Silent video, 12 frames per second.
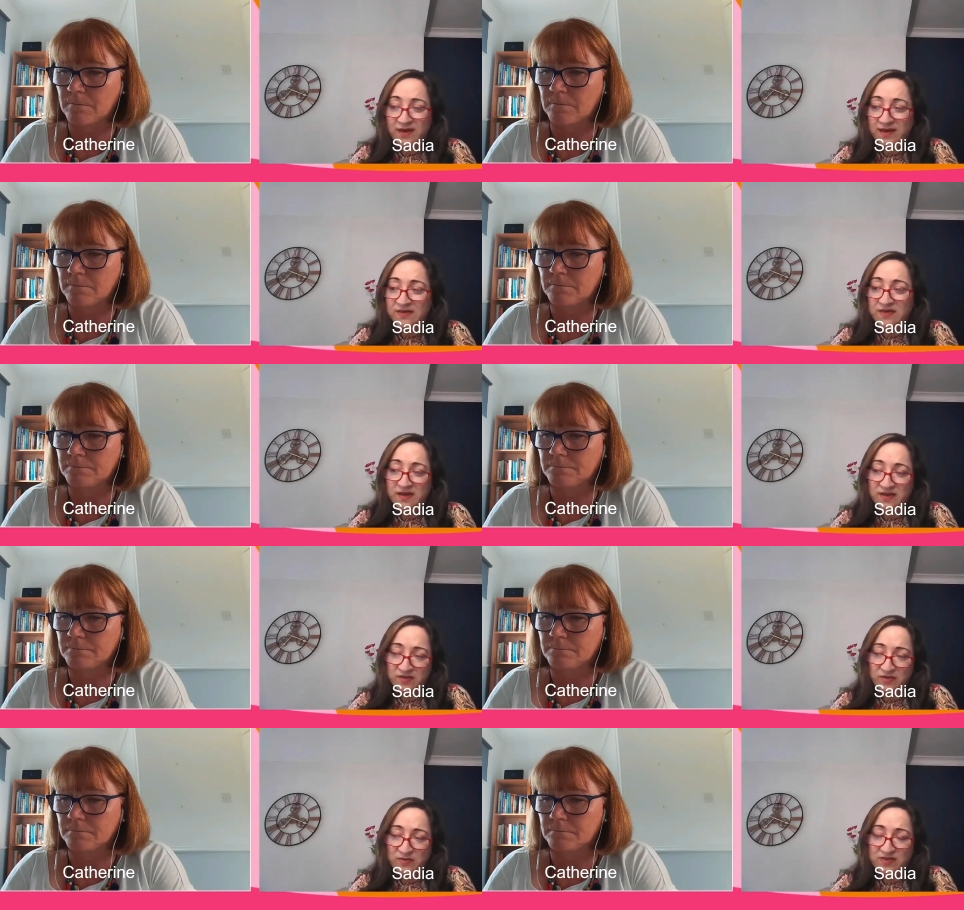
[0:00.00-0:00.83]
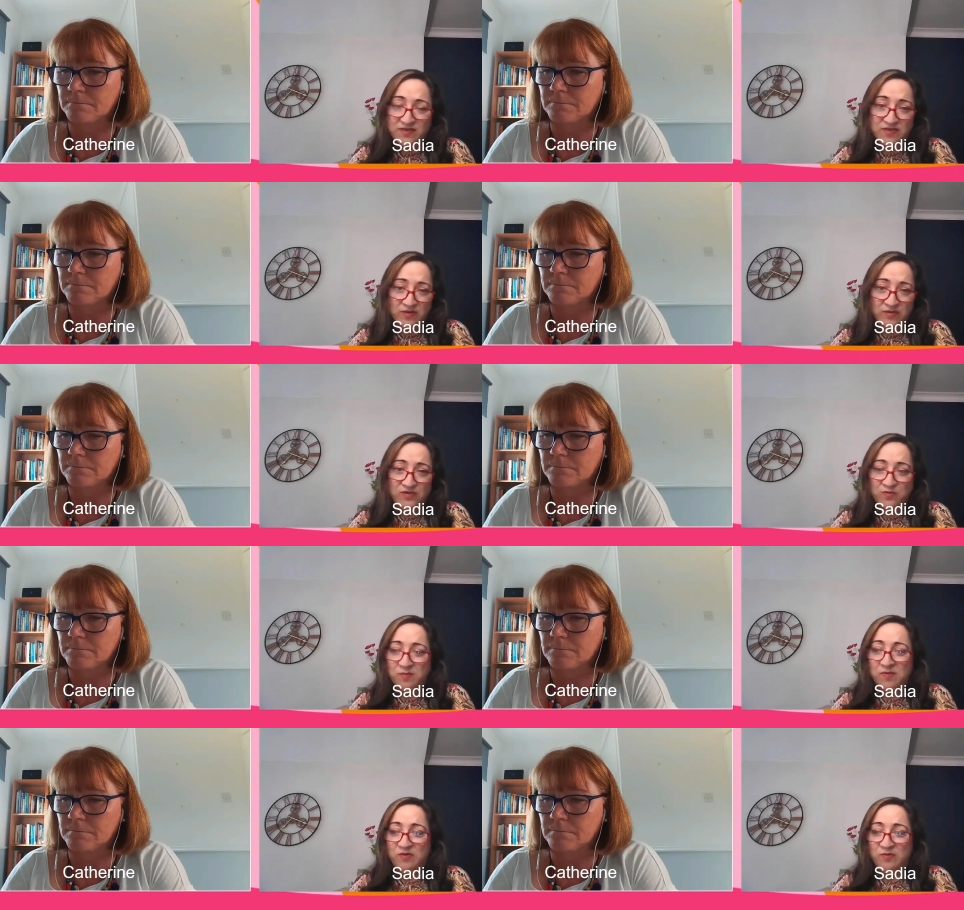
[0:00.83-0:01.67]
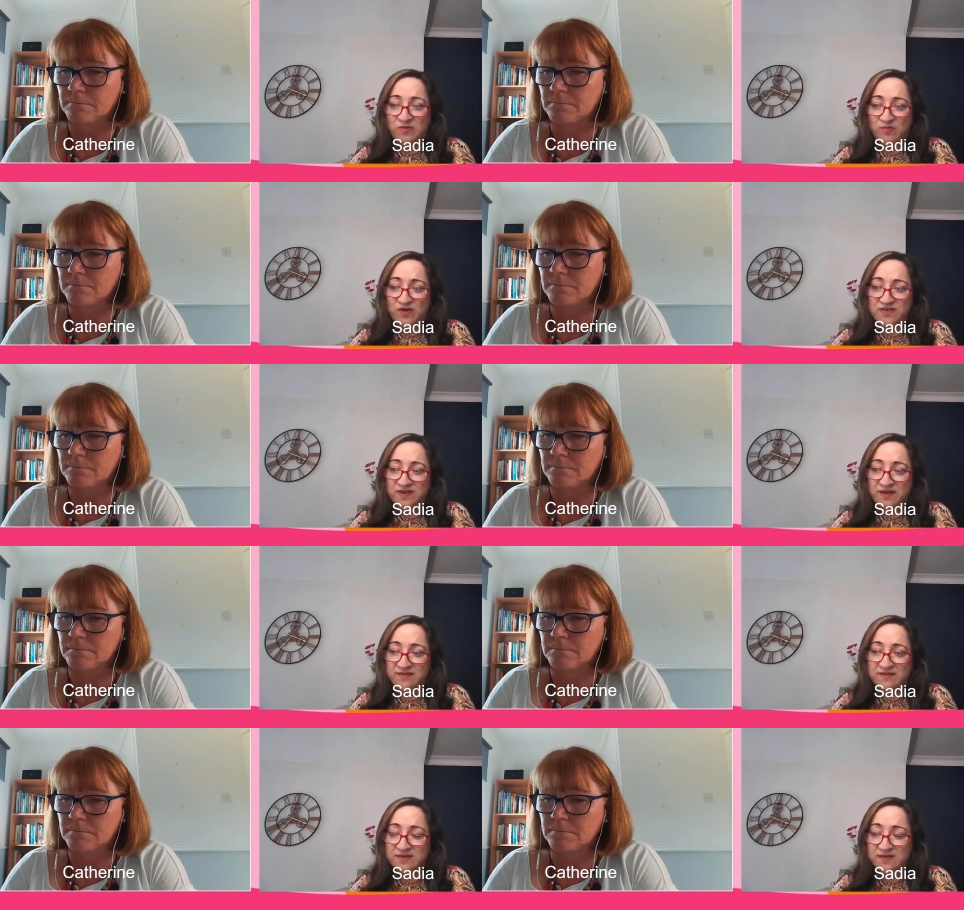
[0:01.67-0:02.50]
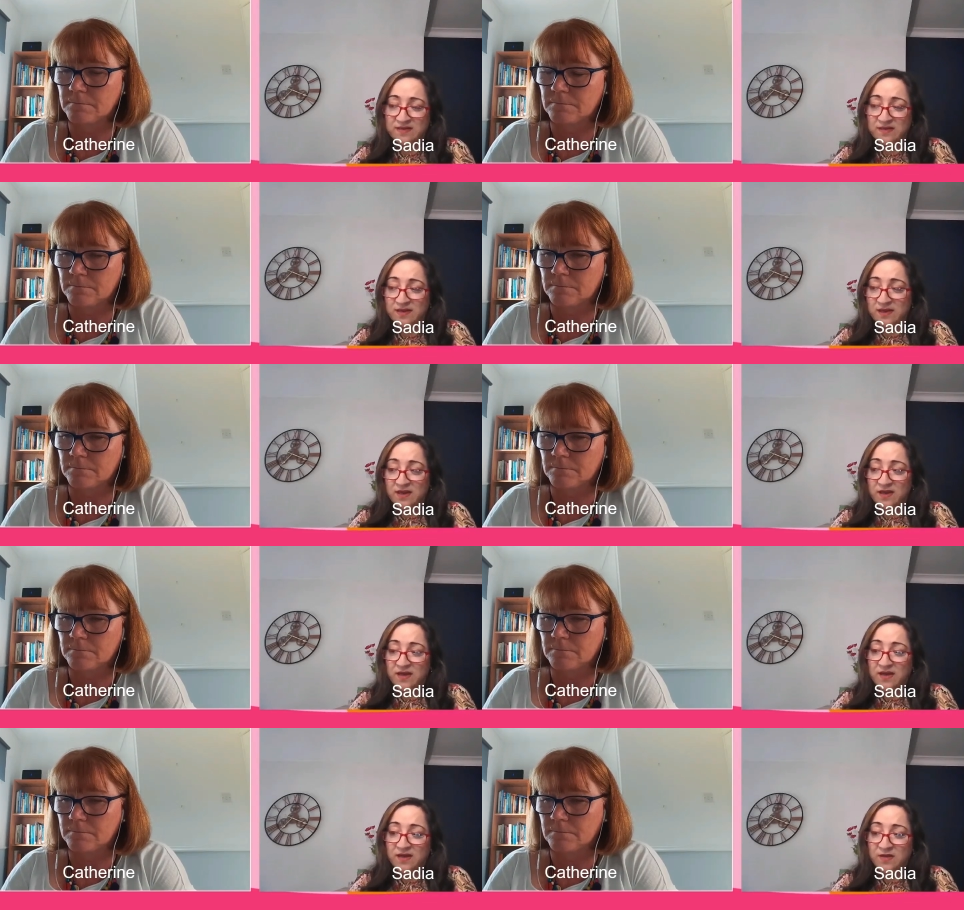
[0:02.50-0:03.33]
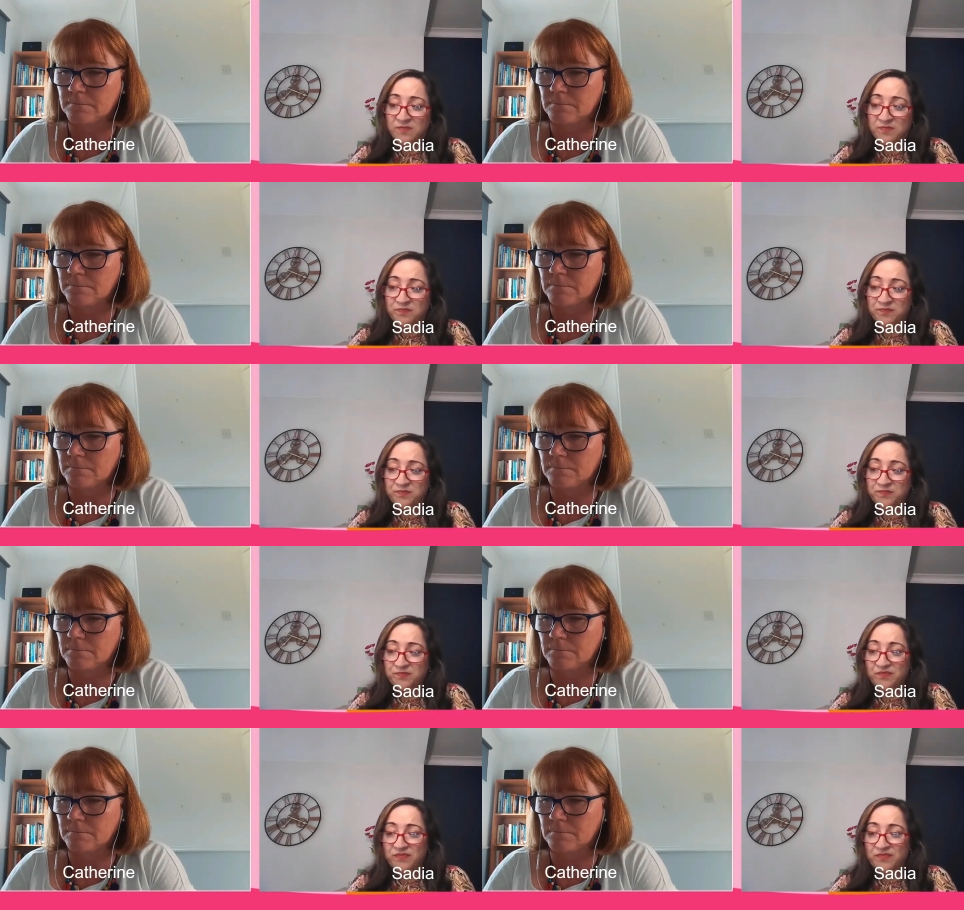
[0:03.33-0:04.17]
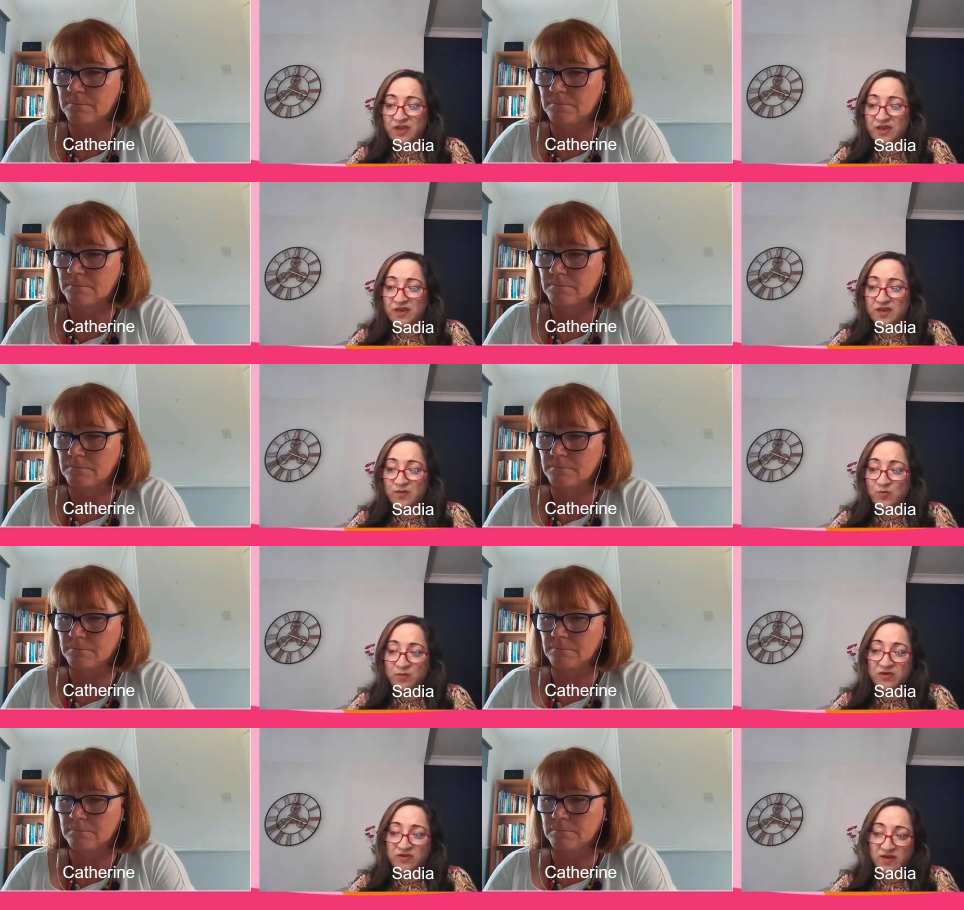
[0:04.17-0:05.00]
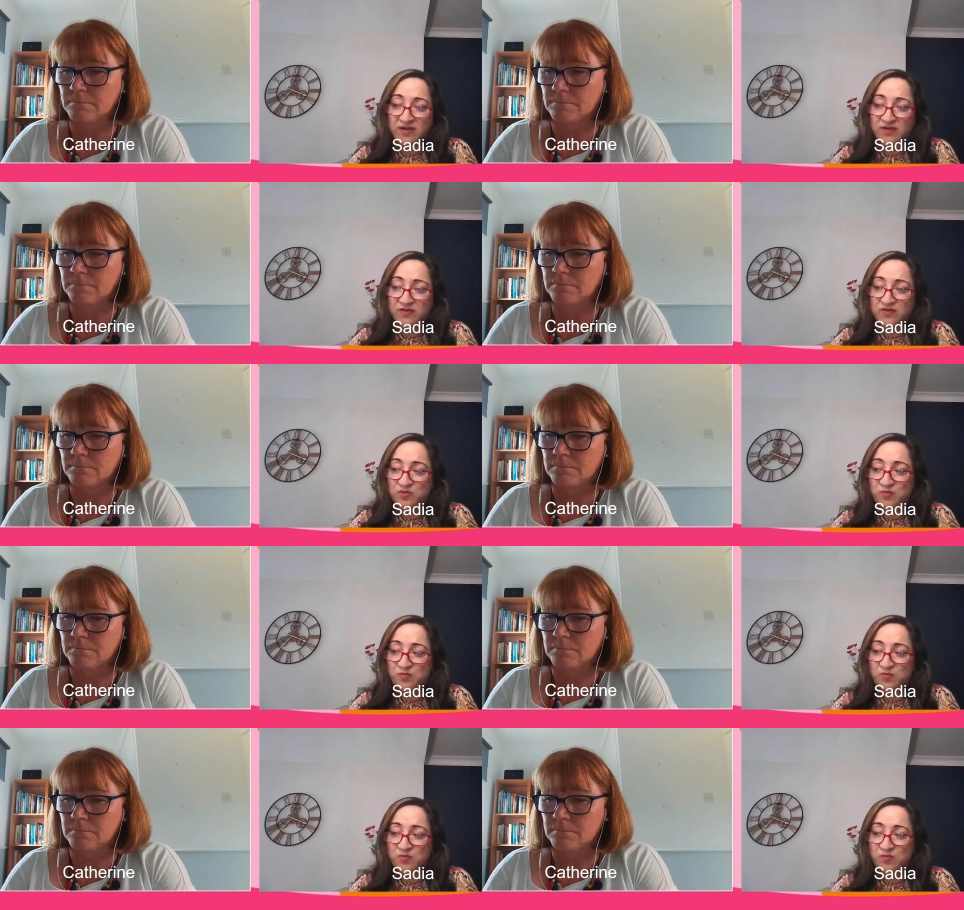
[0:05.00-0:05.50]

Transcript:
Speaker 1: and also, then, if we look at the late diagnosis in older women with breast cancer, um,